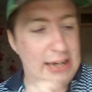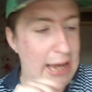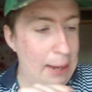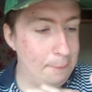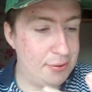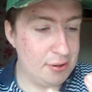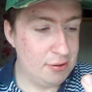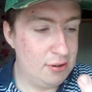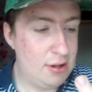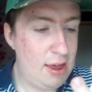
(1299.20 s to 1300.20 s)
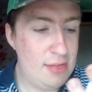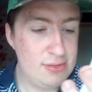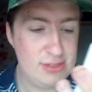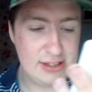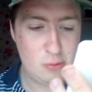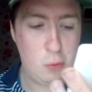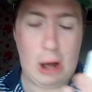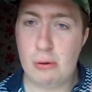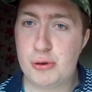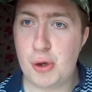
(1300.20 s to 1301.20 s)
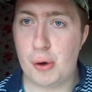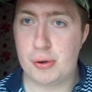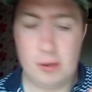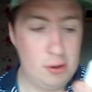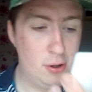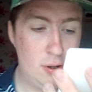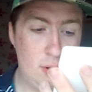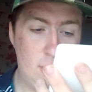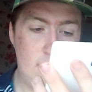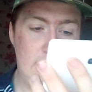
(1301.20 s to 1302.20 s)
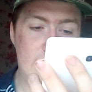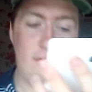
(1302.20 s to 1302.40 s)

caption. This is well done. It's a